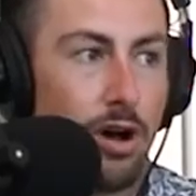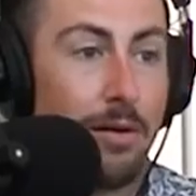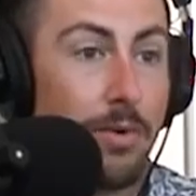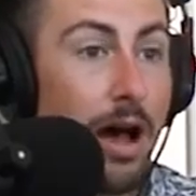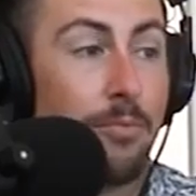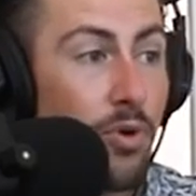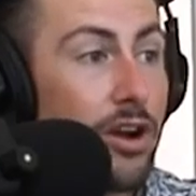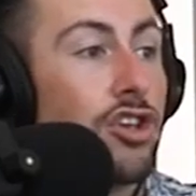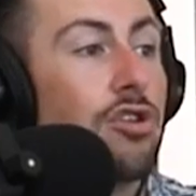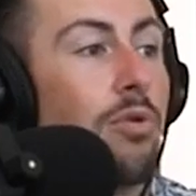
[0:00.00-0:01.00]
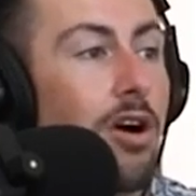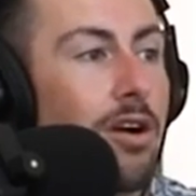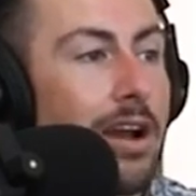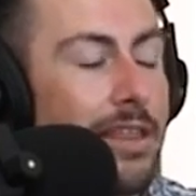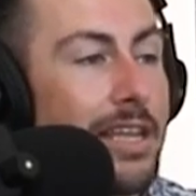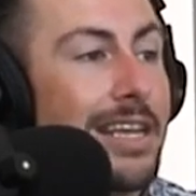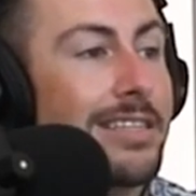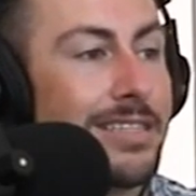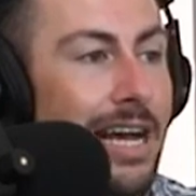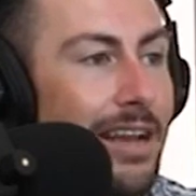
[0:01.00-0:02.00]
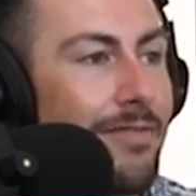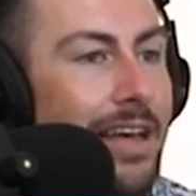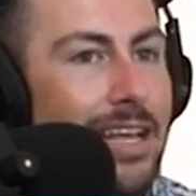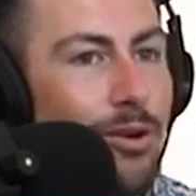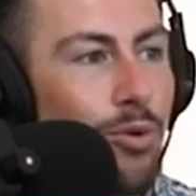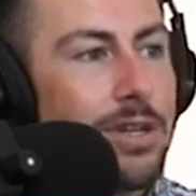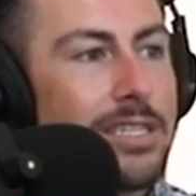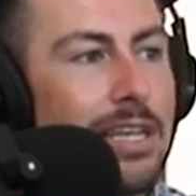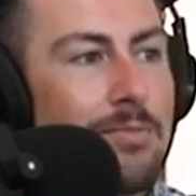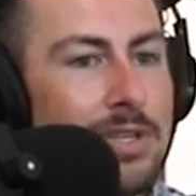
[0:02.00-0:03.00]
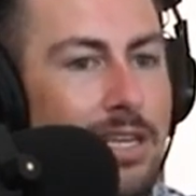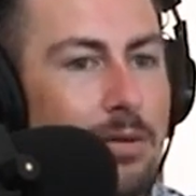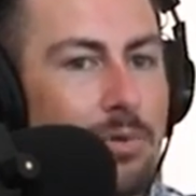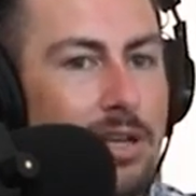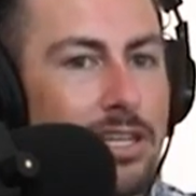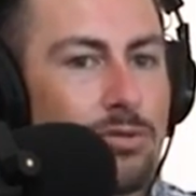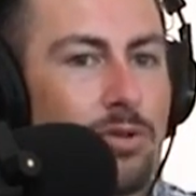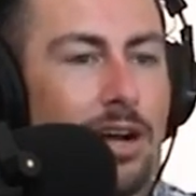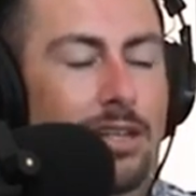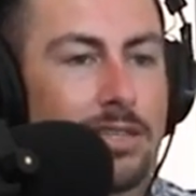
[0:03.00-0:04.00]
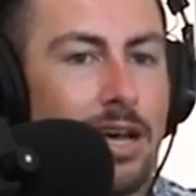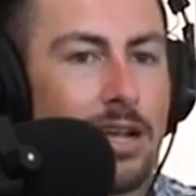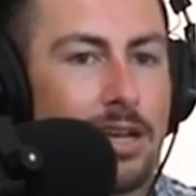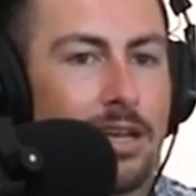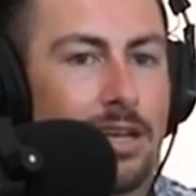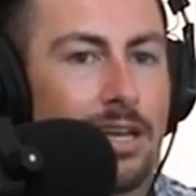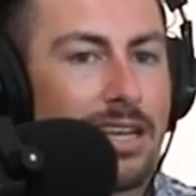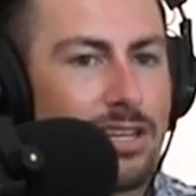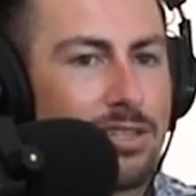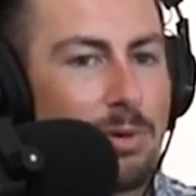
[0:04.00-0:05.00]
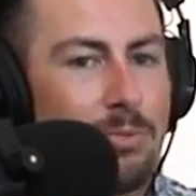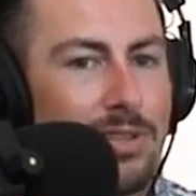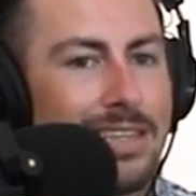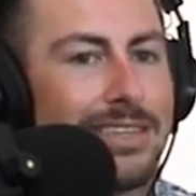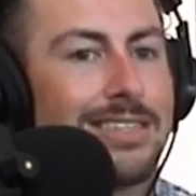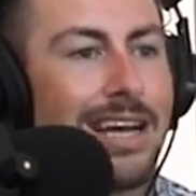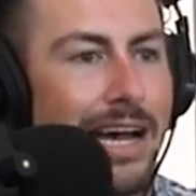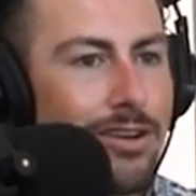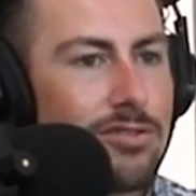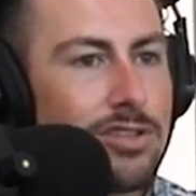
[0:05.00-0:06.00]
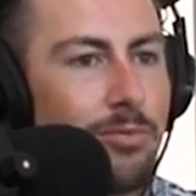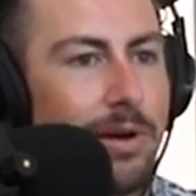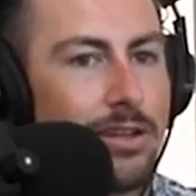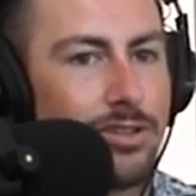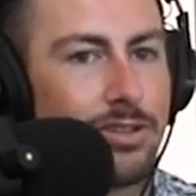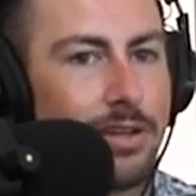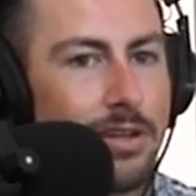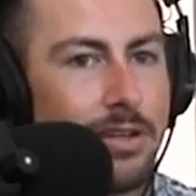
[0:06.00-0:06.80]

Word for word: So I'm I'm where you are, and then inside of that, that always seems like the place where God's like because people that desire so much,